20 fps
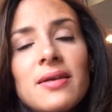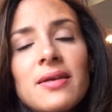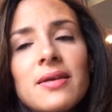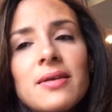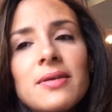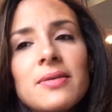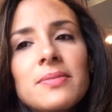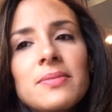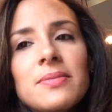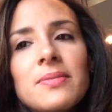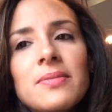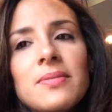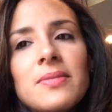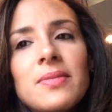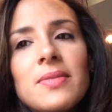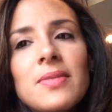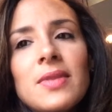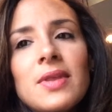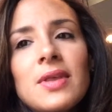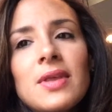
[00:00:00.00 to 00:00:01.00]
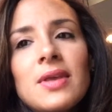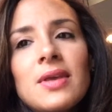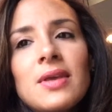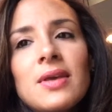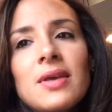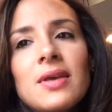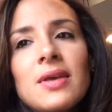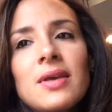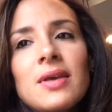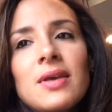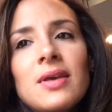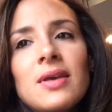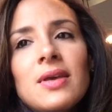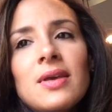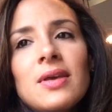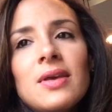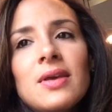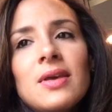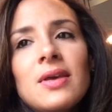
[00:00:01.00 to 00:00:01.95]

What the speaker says: (no one is talking)